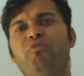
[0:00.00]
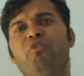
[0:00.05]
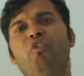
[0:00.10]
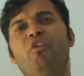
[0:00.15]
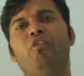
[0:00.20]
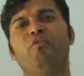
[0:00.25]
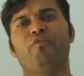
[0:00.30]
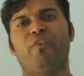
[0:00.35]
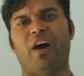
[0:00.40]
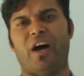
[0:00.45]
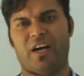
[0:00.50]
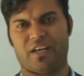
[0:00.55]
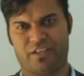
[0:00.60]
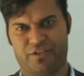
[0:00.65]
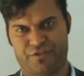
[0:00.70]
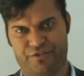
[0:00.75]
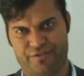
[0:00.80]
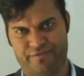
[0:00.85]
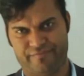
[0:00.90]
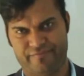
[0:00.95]
4
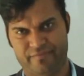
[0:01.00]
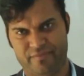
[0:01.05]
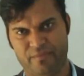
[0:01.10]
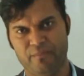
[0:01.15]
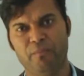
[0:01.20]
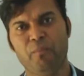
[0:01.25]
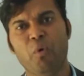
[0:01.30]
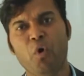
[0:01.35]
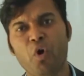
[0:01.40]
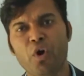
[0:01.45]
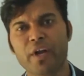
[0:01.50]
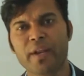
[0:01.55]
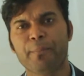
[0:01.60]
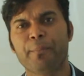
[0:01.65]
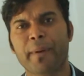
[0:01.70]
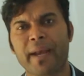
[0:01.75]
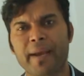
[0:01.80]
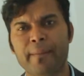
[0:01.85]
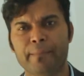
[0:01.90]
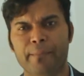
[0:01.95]
parts. 4
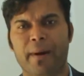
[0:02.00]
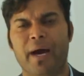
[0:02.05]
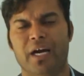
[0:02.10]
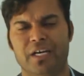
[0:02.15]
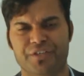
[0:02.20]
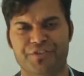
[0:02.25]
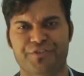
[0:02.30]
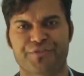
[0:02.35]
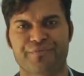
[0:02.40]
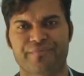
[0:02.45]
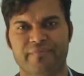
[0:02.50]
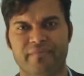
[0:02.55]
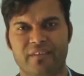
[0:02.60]
different parts.